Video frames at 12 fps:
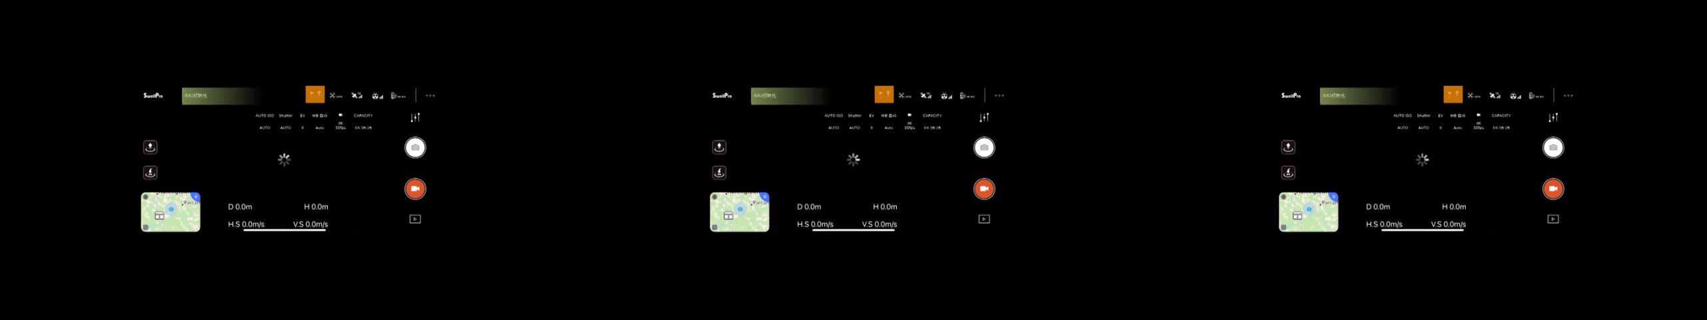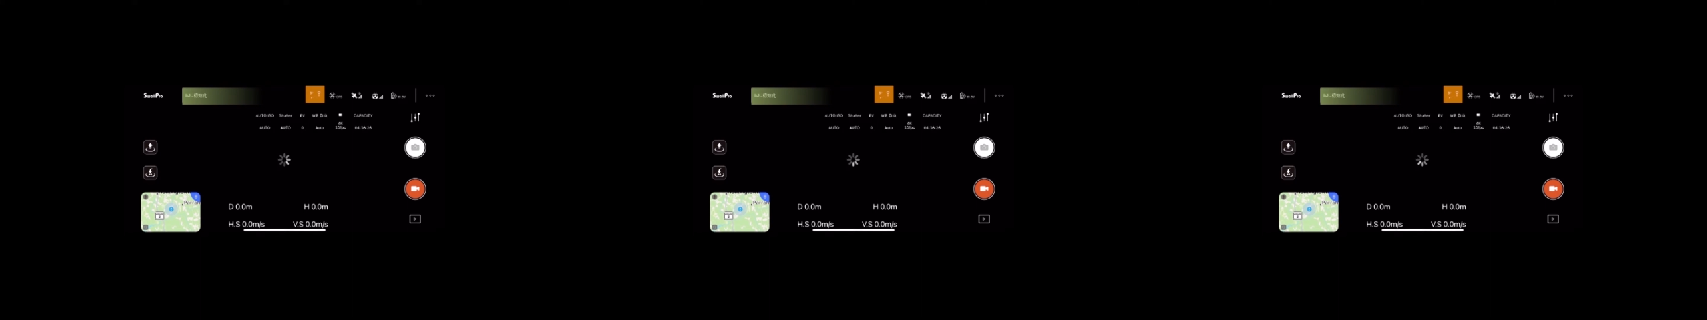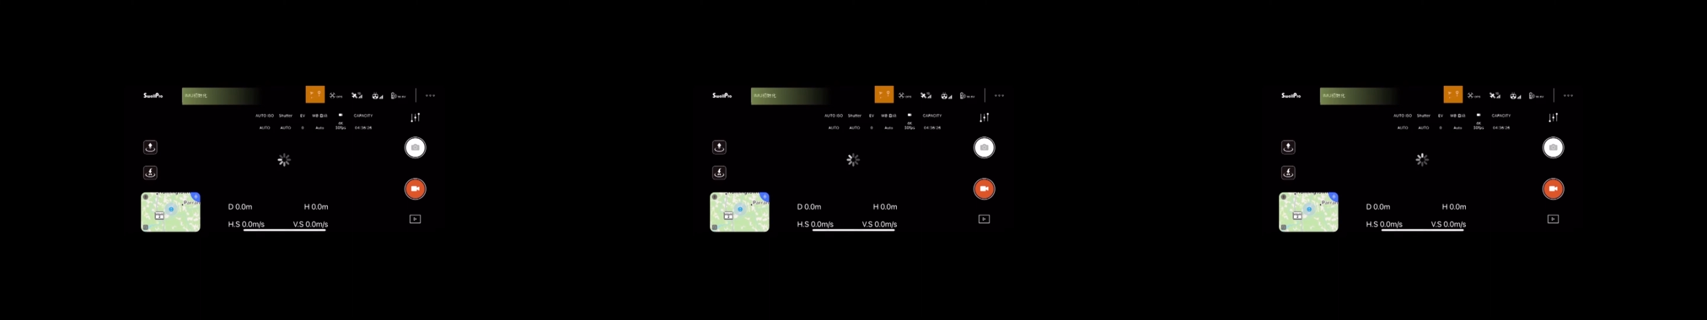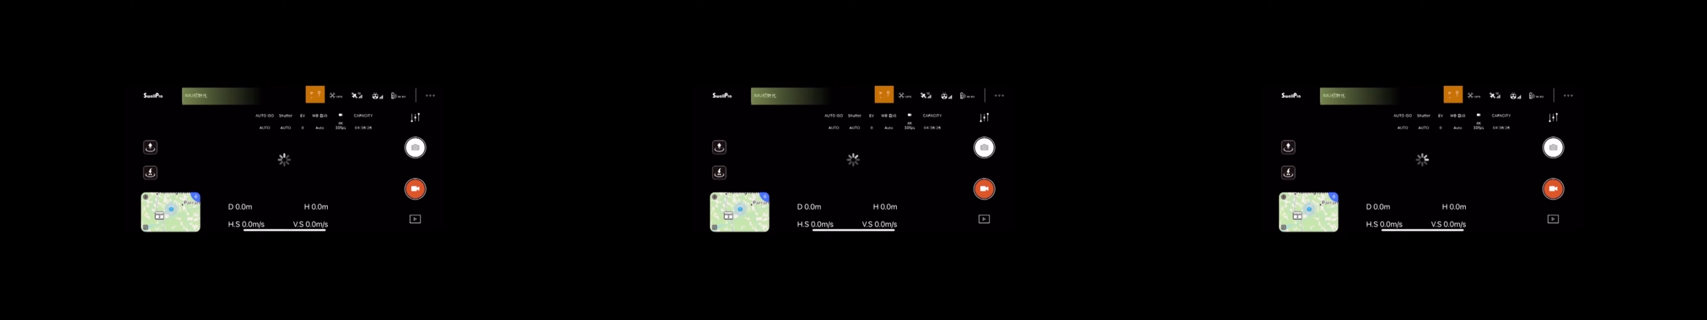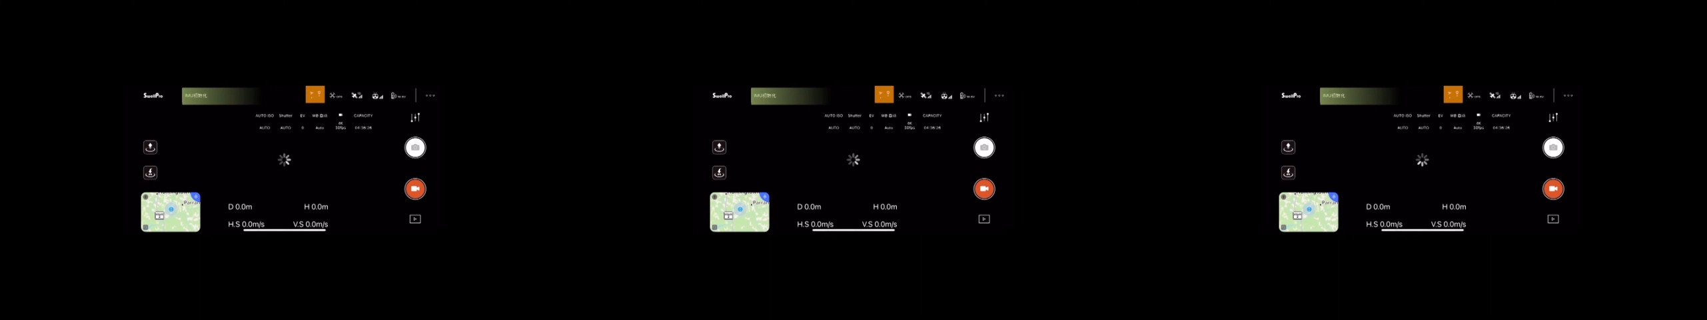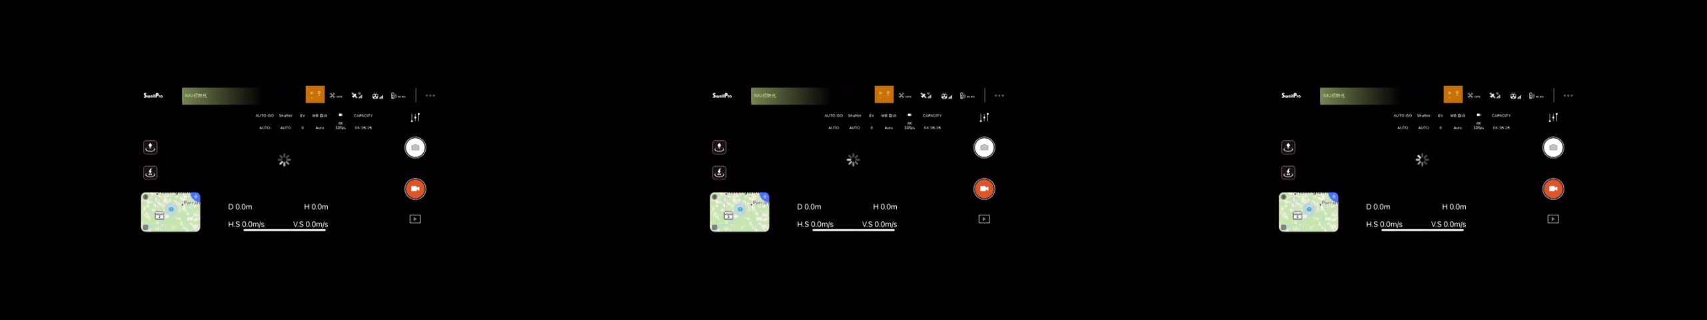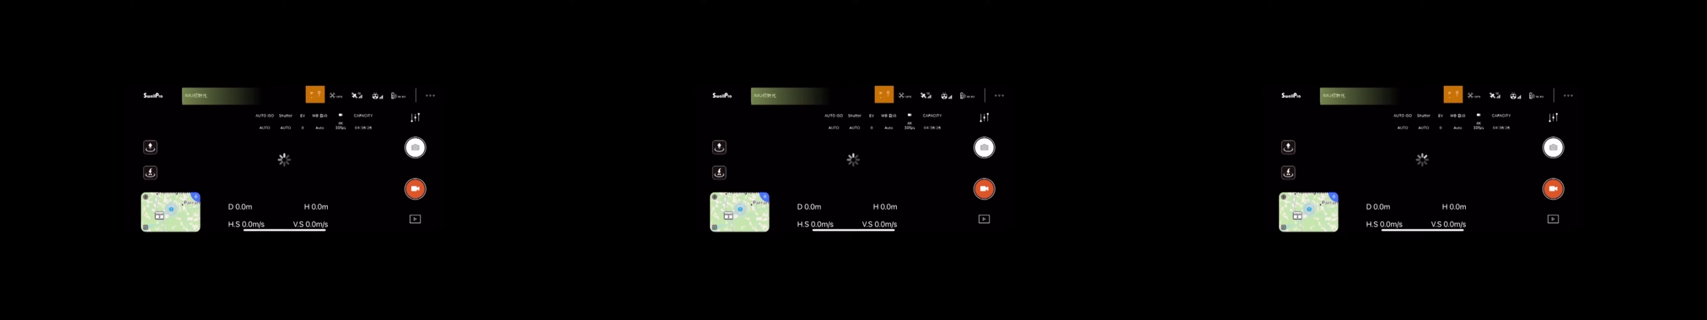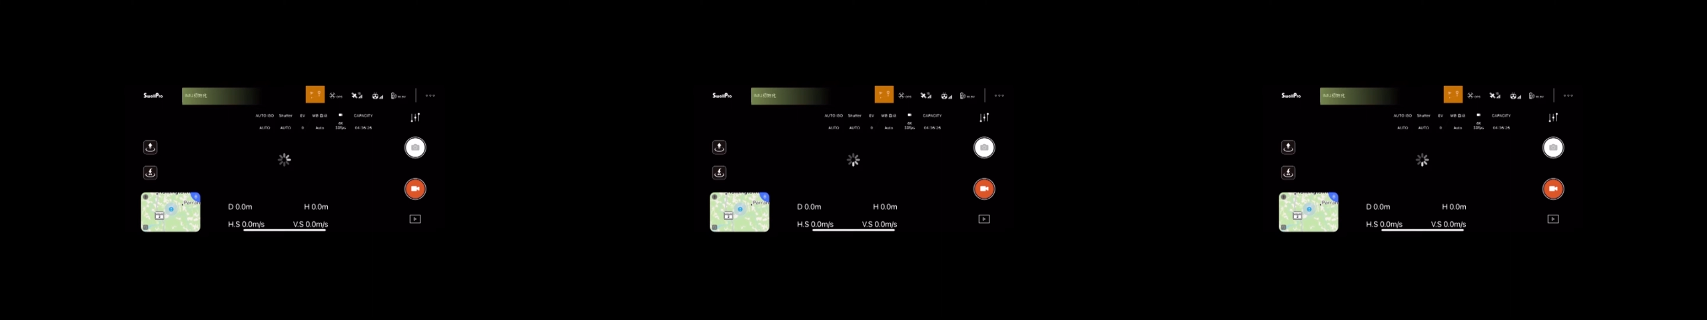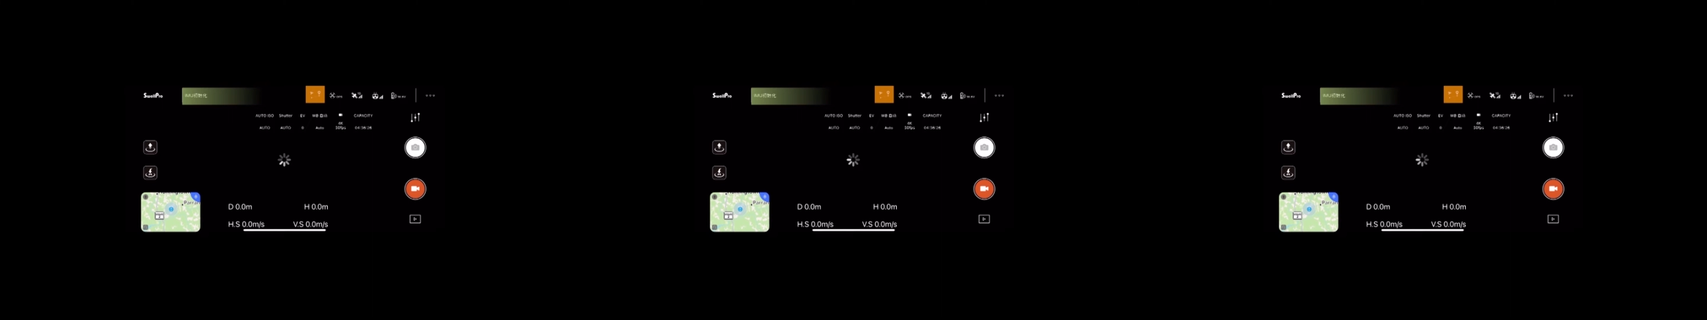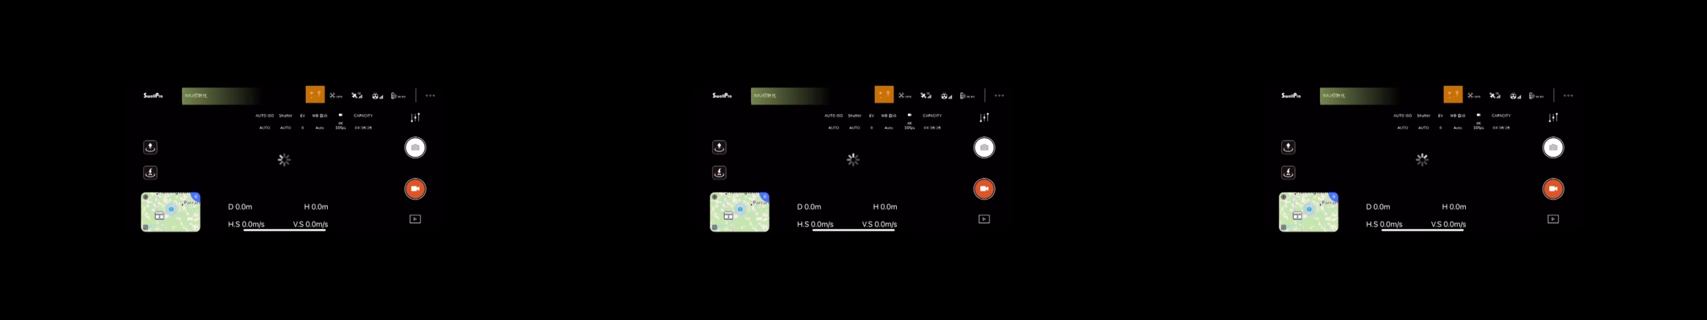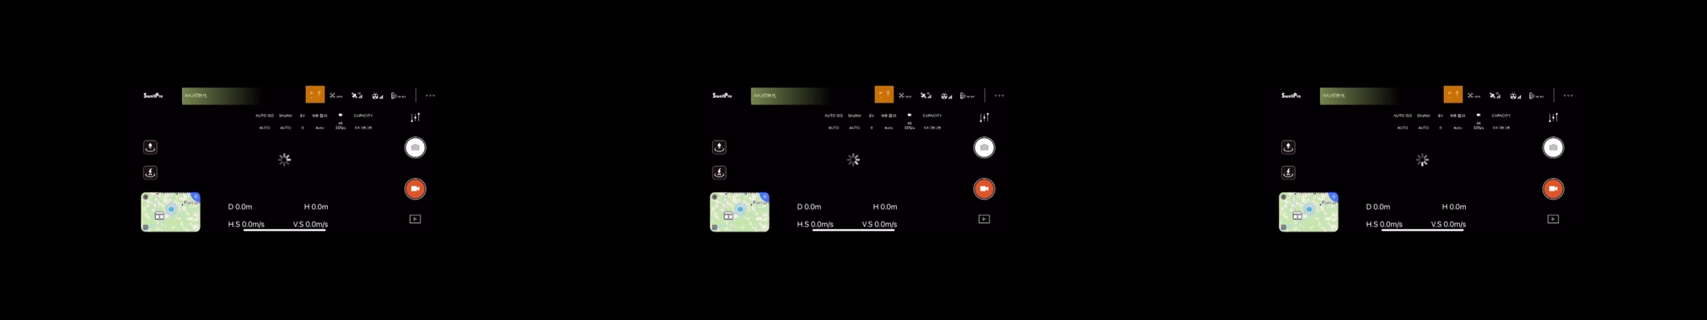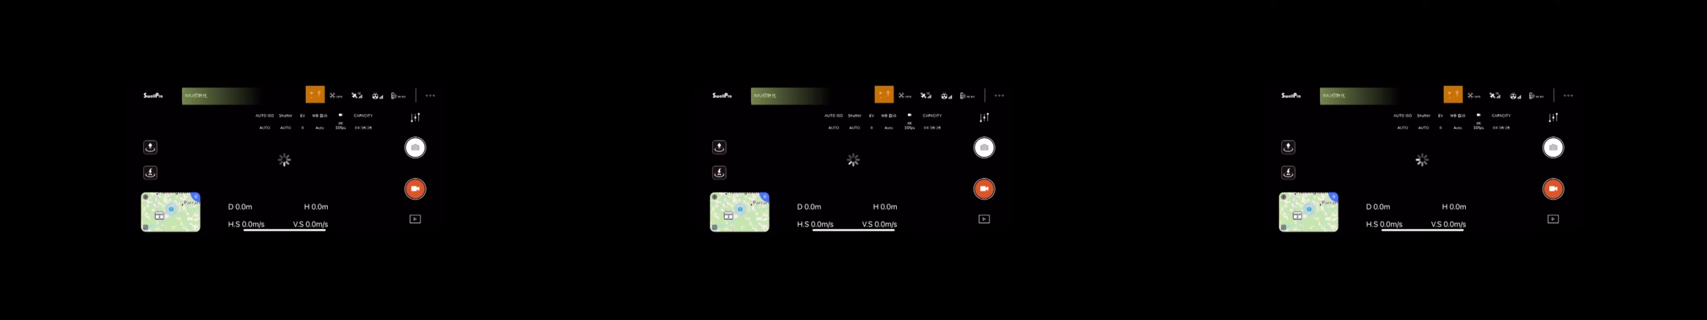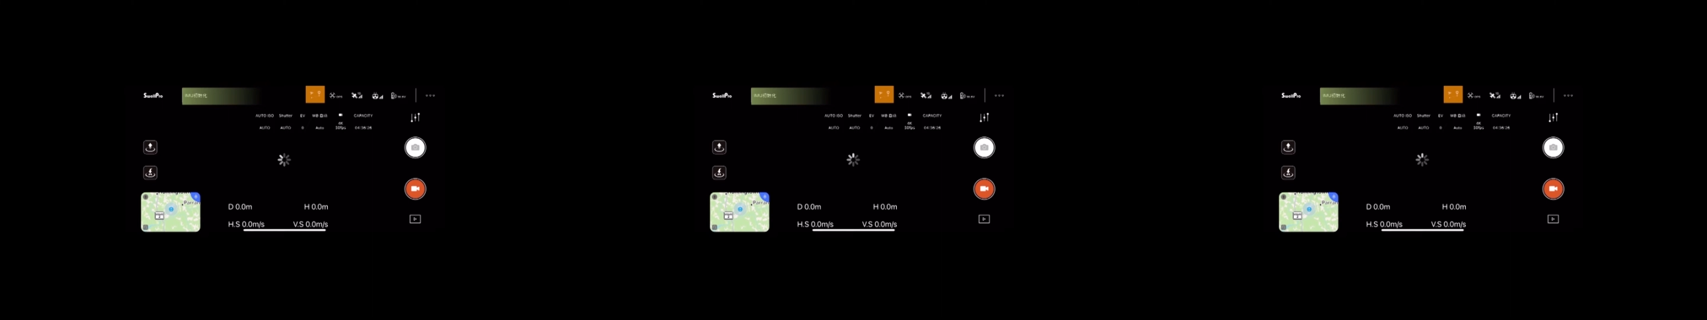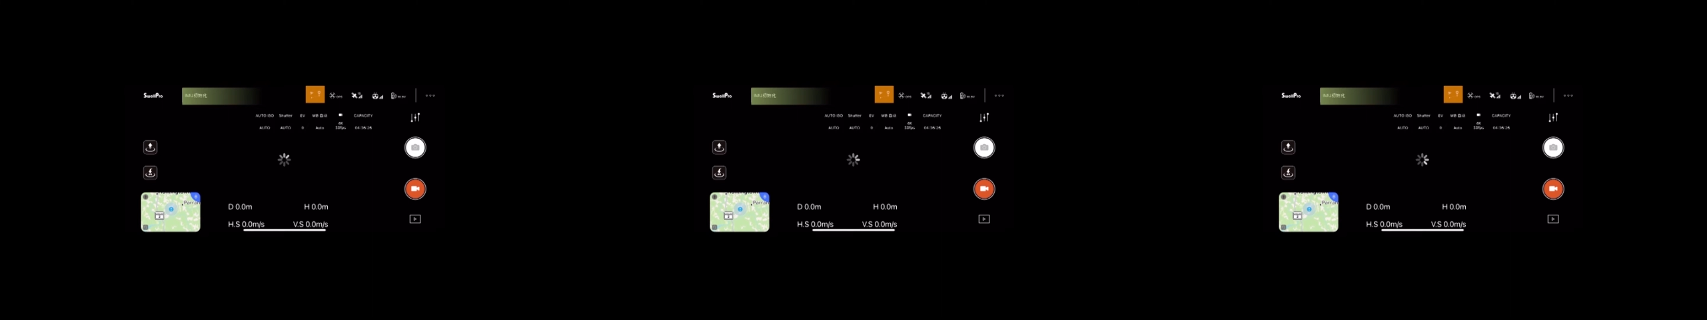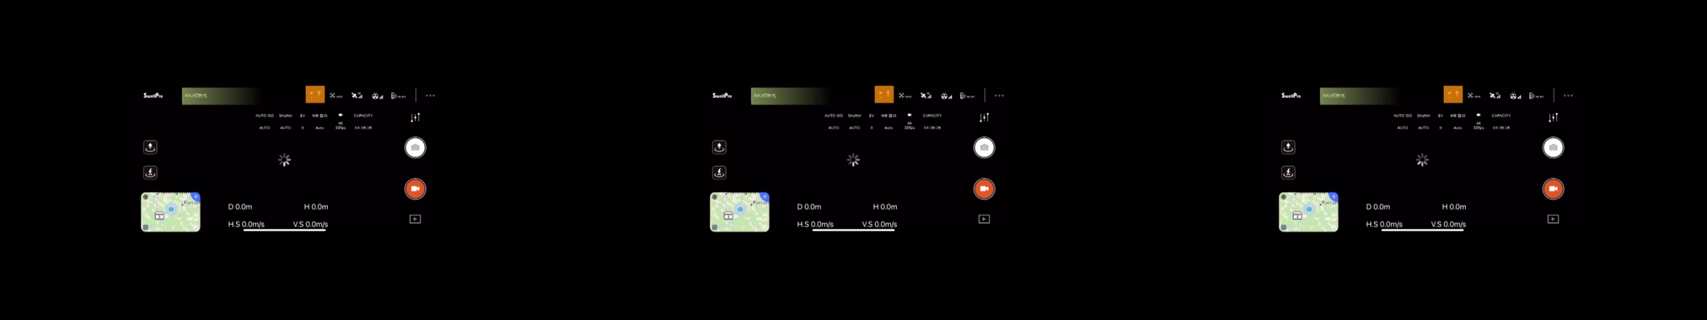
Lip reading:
No face is visible, so there are no lips to read.